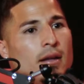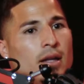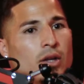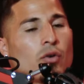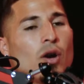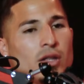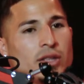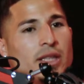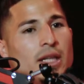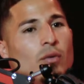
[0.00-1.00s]

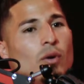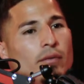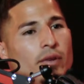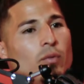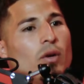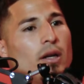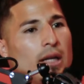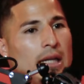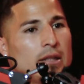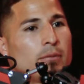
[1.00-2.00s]
crossing in 1v1
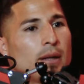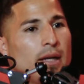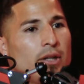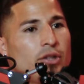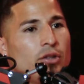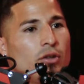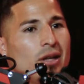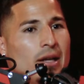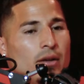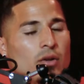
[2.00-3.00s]
against players.
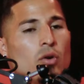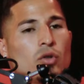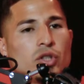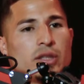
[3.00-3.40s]
Coaches